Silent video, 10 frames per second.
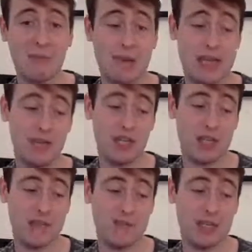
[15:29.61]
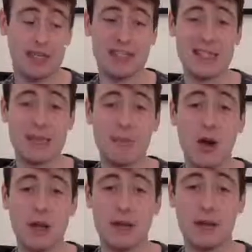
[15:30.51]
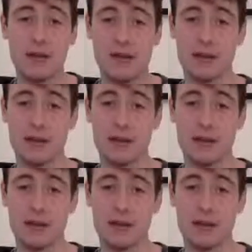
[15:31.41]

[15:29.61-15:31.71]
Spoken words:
major and D minor.